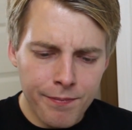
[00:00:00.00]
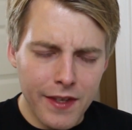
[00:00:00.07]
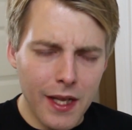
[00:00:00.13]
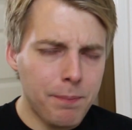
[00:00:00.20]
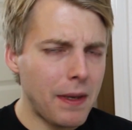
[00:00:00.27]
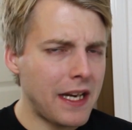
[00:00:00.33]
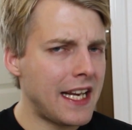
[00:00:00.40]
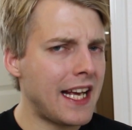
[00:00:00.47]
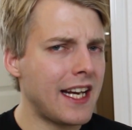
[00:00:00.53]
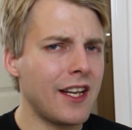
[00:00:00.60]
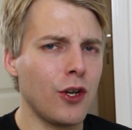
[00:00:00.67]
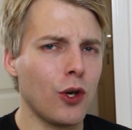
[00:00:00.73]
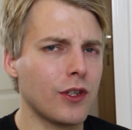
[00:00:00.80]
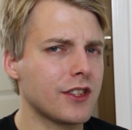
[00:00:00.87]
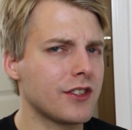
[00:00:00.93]
That
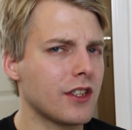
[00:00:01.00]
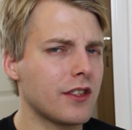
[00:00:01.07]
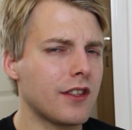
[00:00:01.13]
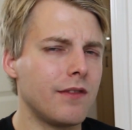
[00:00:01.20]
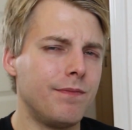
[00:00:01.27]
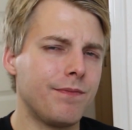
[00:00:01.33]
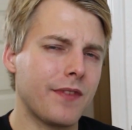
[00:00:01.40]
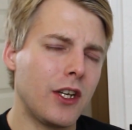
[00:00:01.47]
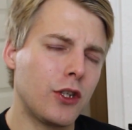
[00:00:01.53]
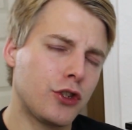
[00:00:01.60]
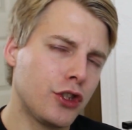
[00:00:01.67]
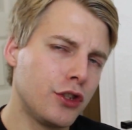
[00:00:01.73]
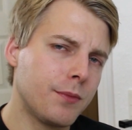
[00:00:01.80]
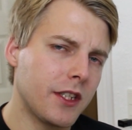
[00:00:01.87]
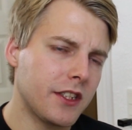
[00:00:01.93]
banana note is not there
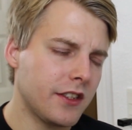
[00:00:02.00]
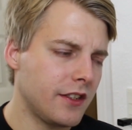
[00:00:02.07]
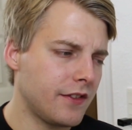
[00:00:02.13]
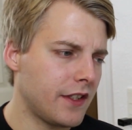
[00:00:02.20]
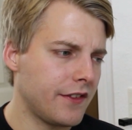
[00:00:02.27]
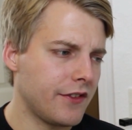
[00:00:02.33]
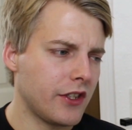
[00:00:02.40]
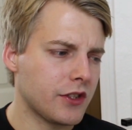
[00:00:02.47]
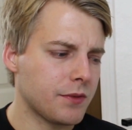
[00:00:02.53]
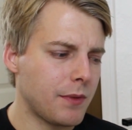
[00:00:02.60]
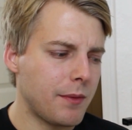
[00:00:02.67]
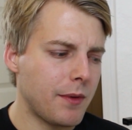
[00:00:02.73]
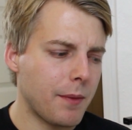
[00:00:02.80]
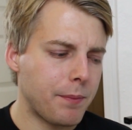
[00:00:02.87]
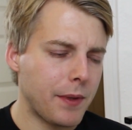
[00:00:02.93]
too much on the flavor. There's
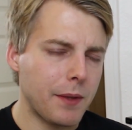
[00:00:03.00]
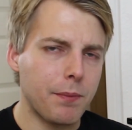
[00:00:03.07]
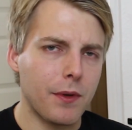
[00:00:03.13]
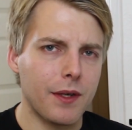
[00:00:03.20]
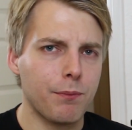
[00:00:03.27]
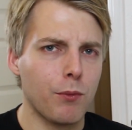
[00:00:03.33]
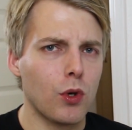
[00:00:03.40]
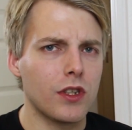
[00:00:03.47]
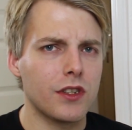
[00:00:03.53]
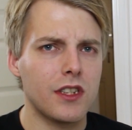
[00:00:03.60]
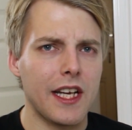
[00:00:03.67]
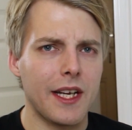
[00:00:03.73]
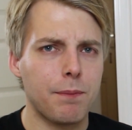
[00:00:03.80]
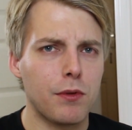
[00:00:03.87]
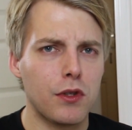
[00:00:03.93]
maybe a bit, but more is
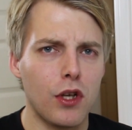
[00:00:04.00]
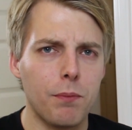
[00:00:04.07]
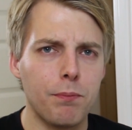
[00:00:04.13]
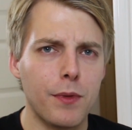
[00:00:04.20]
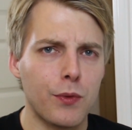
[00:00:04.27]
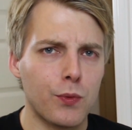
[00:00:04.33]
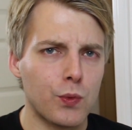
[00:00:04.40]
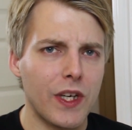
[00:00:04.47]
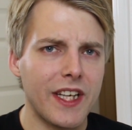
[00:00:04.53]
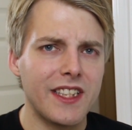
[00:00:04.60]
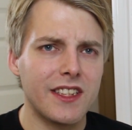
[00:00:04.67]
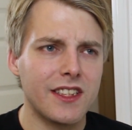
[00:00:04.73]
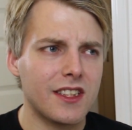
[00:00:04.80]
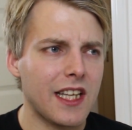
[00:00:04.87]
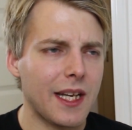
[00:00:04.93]
like plum and
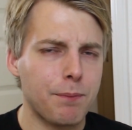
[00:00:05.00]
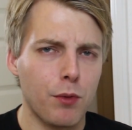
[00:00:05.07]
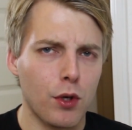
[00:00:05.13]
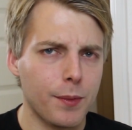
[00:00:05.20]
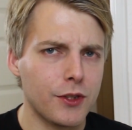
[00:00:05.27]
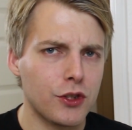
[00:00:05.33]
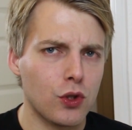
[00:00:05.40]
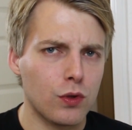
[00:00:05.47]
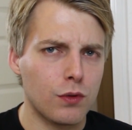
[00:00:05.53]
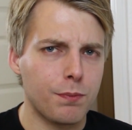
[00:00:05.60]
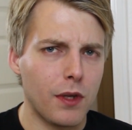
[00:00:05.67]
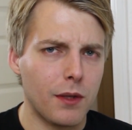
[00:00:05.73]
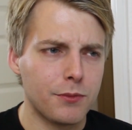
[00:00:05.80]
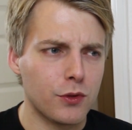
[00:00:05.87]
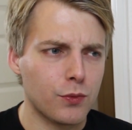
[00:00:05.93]
raisins, like bourbon soaked
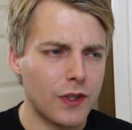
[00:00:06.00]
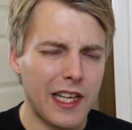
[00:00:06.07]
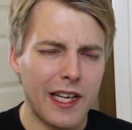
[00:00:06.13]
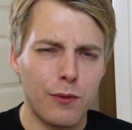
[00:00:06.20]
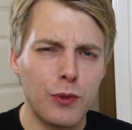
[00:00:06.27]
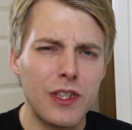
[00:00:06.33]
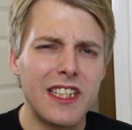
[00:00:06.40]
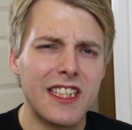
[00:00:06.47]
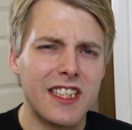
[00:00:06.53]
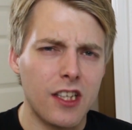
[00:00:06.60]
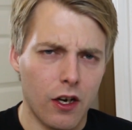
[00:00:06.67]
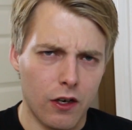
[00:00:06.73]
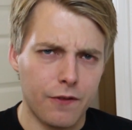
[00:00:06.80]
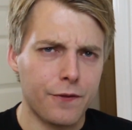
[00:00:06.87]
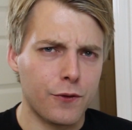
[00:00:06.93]
plums and like really
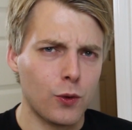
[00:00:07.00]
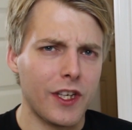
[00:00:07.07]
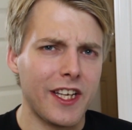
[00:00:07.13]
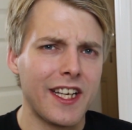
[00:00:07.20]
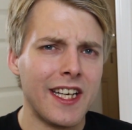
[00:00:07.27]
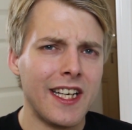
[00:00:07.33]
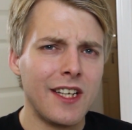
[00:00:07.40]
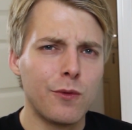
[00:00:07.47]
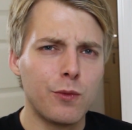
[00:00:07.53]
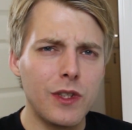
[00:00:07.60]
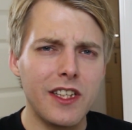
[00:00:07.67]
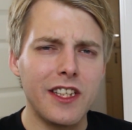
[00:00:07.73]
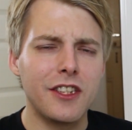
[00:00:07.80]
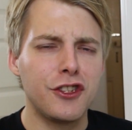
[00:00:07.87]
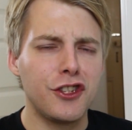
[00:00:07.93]
dark fruity,
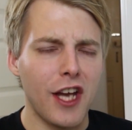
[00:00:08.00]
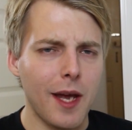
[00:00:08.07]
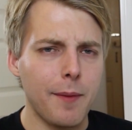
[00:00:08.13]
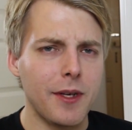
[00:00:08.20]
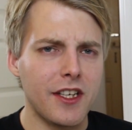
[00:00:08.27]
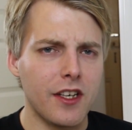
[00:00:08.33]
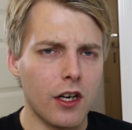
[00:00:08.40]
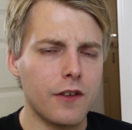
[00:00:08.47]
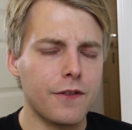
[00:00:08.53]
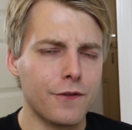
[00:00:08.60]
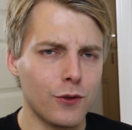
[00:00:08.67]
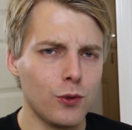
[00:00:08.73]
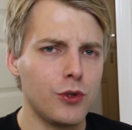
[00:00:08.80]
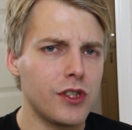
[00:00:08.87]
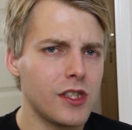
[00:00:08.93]
really jammy dark
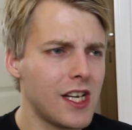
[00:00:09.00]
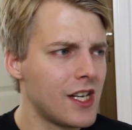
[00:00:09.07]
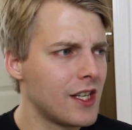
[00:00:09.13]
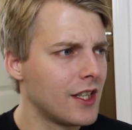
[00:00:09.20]
fruits.